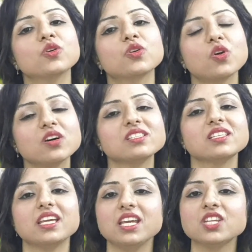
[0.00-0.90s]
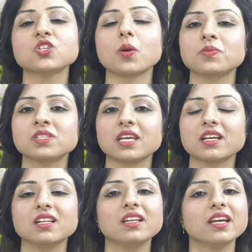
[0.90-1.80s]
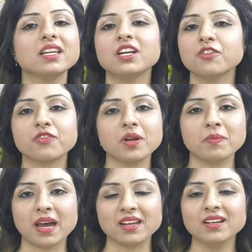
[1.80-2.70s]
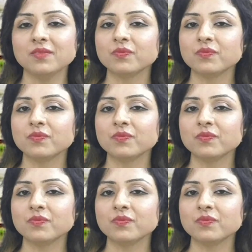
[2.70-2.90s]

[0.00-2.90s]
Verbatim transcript: cross each obstacle in a different manner.